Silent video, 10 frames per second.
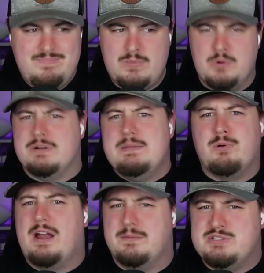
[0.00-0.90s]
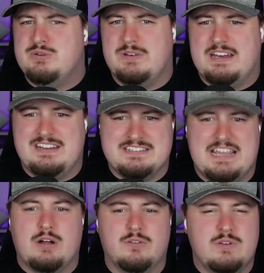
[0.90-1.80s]
or he brought up Tuten in his
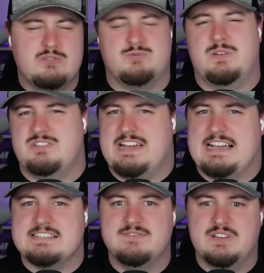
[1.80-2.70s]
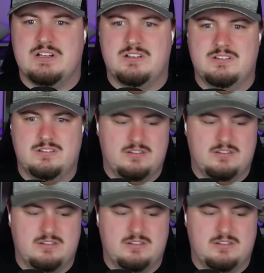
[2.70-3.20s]
interviews with Jacksonville.